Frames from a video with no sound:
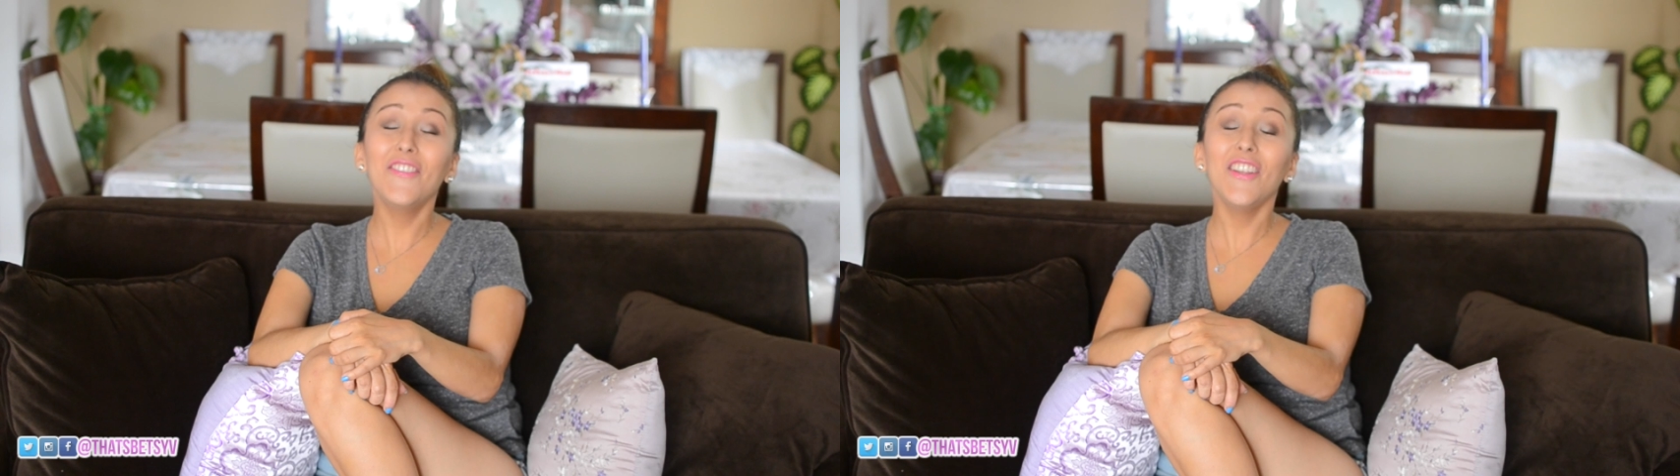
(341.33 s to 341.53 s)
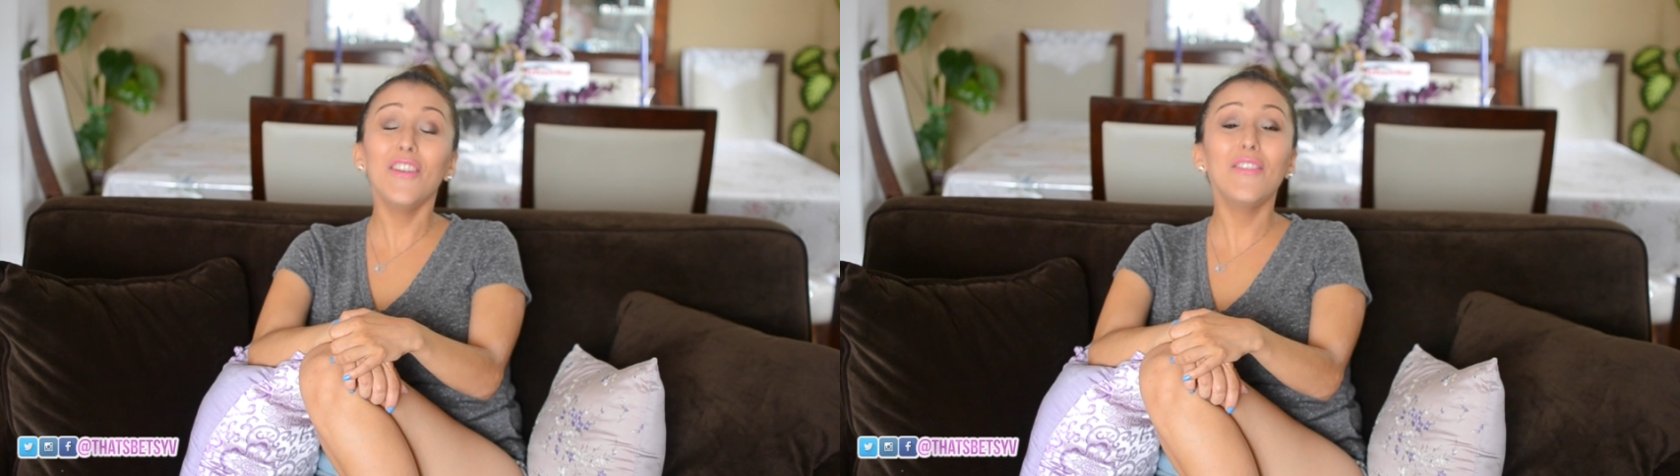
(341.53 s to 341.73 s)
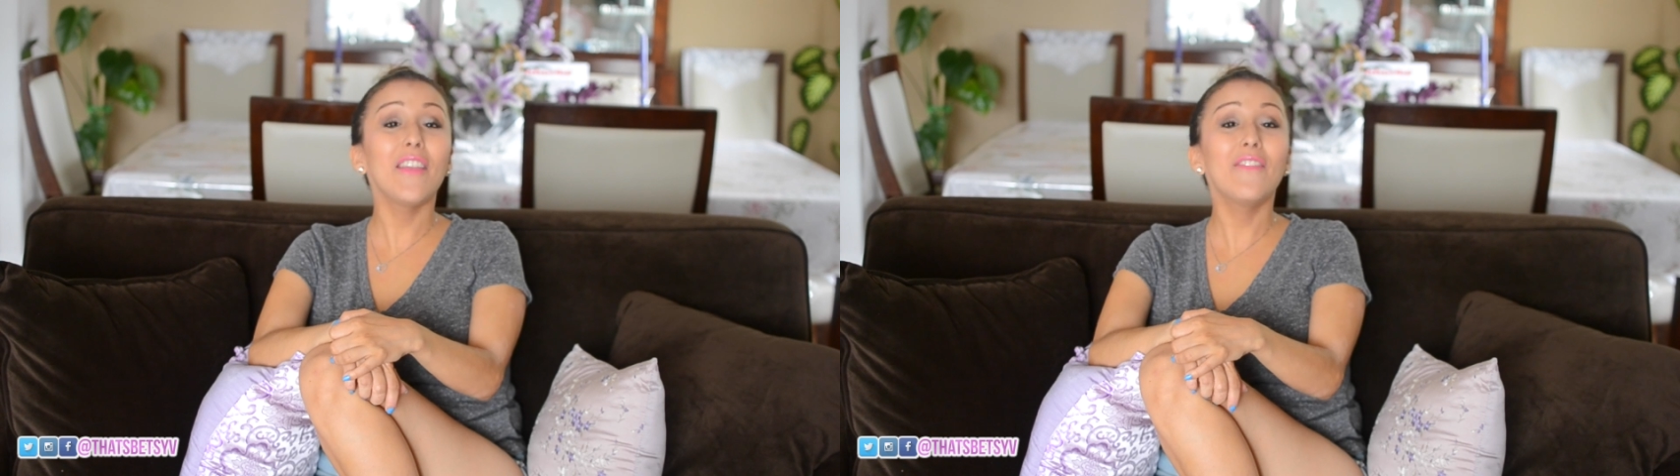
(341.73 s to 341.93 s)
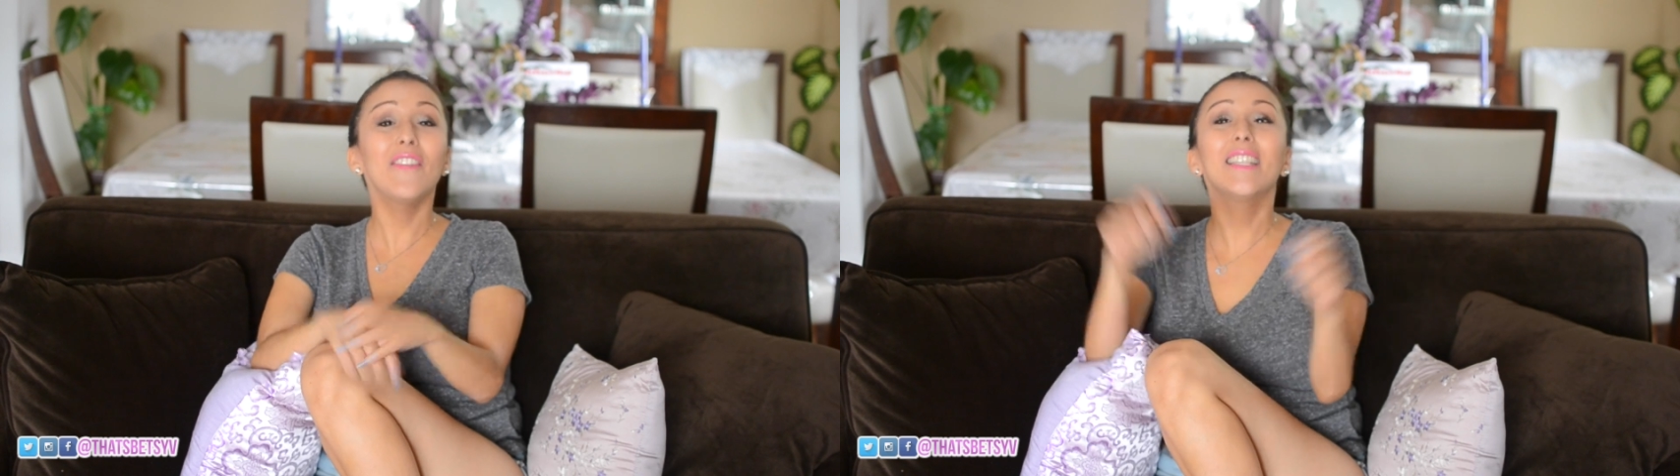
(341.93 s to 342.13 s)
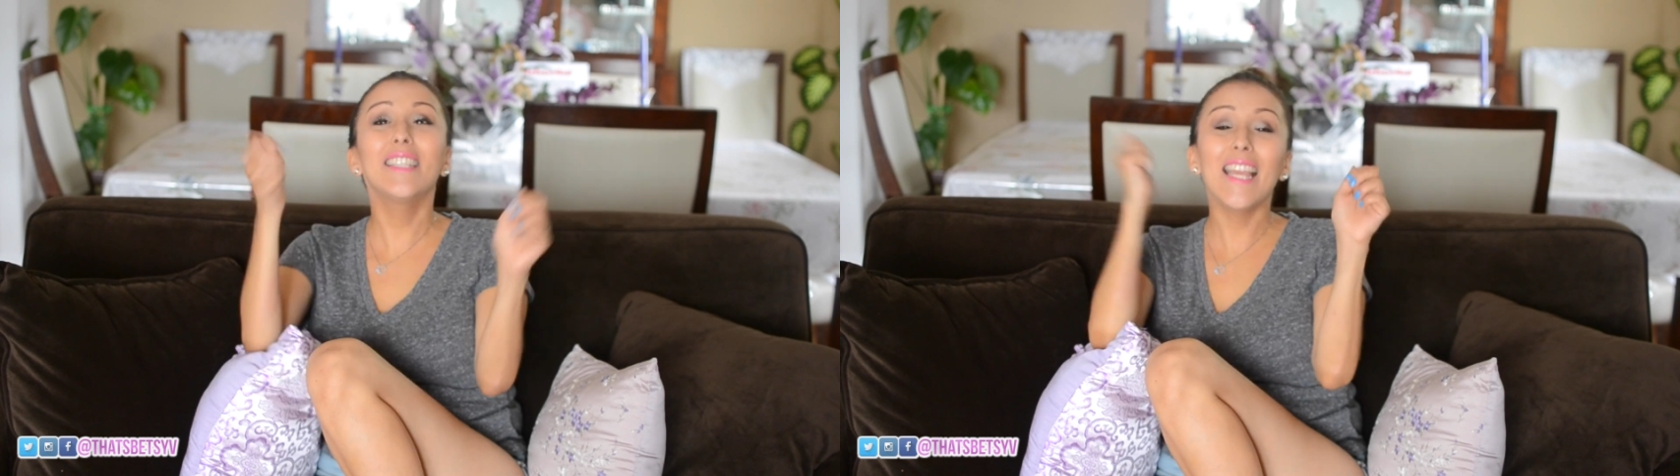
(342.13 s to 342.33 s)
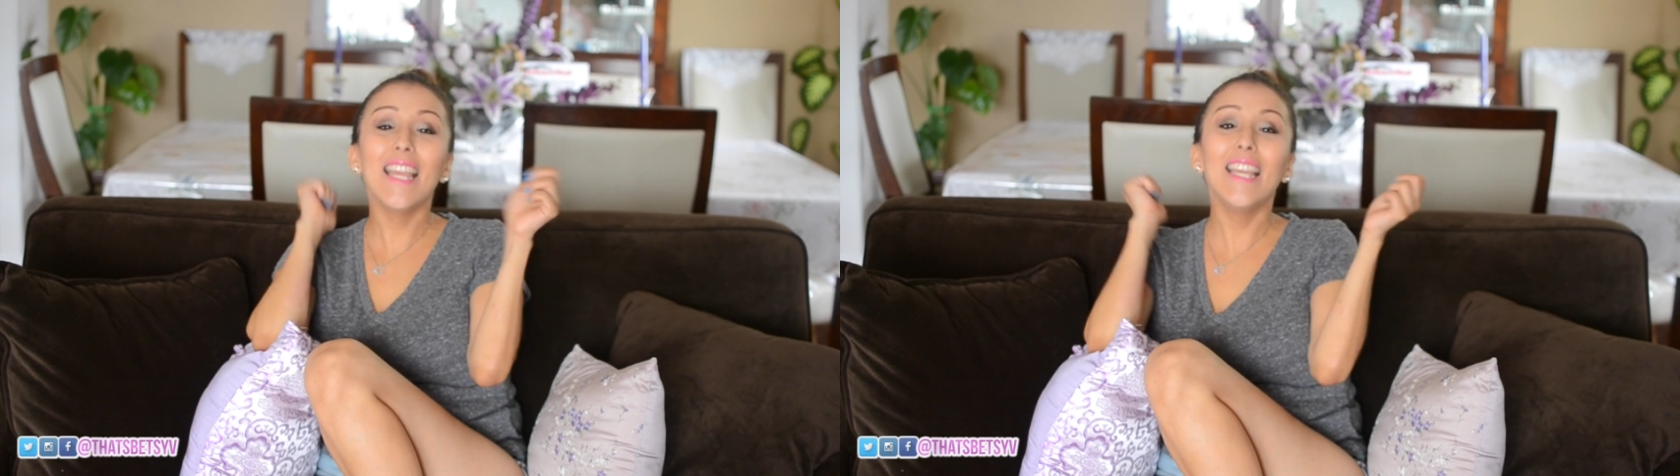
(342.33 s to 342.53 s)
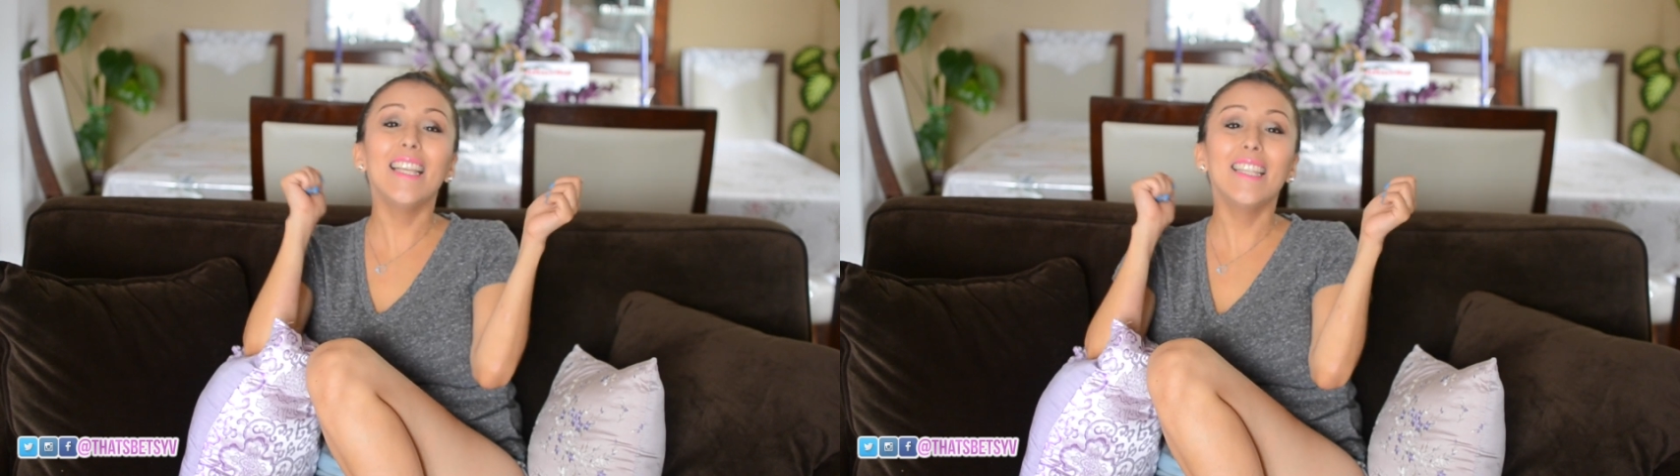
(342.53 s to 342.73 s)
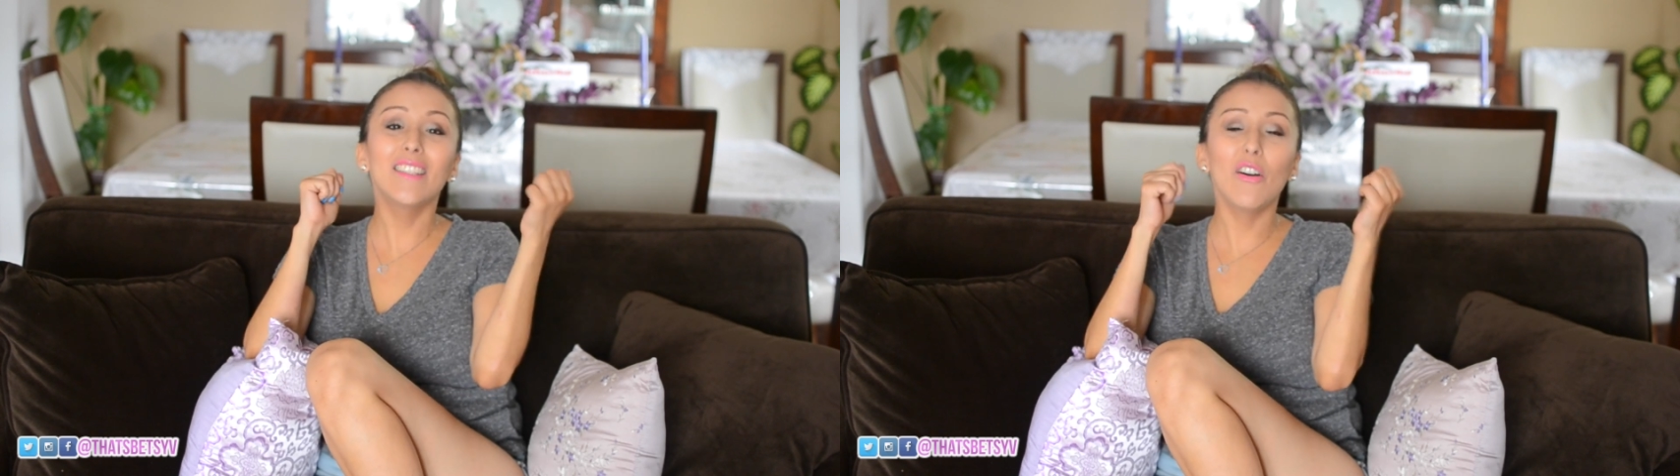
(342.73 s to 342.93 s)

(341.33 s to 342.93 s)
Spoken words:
for you and they fix things.